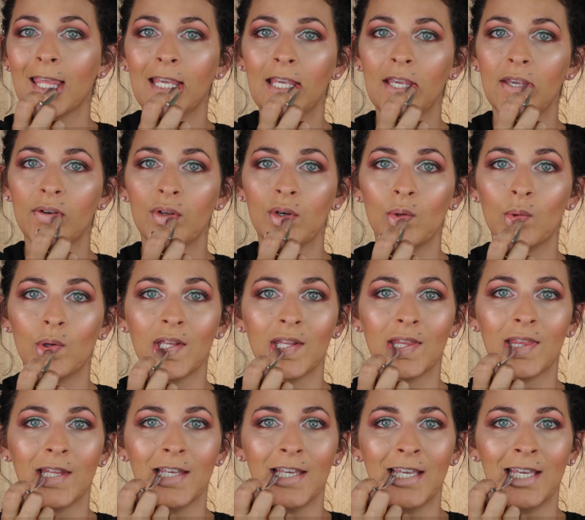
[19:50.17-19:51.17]
Like,
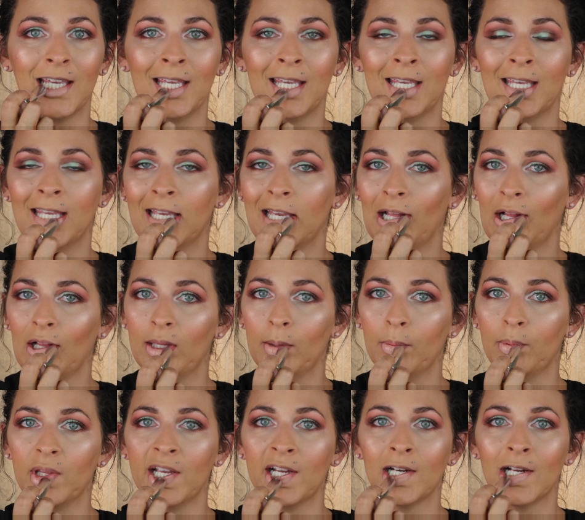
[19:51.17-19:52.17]
even with
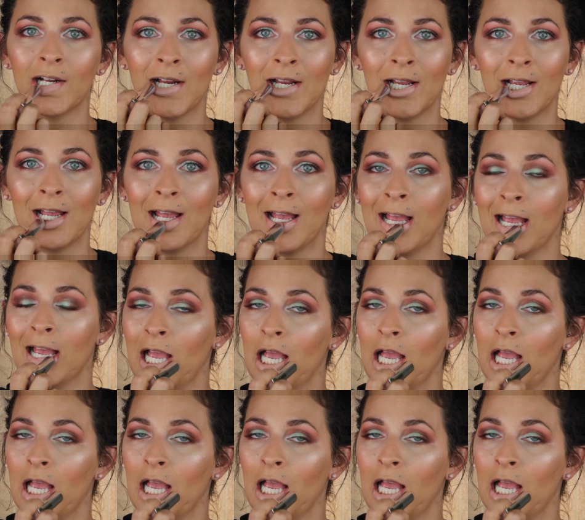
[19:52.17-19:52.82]
a lip liner,